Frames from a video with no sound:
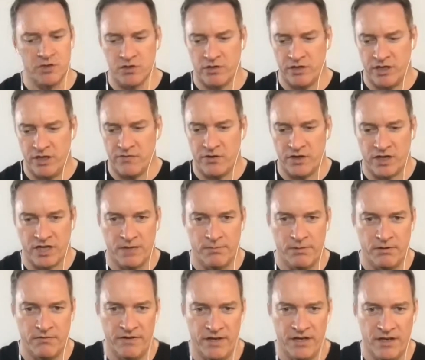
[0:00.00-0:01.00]
you've got a
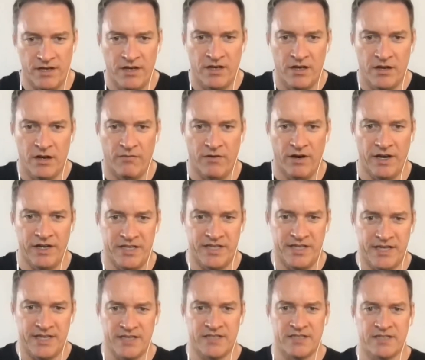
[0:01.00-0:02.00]
couple of uh, of
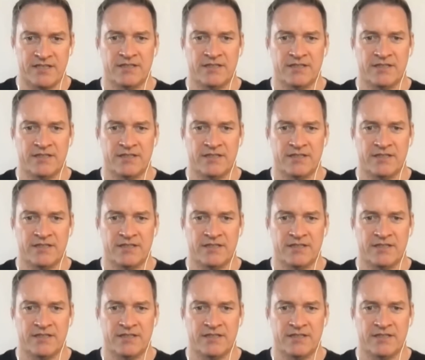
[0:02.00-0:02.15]
ideas.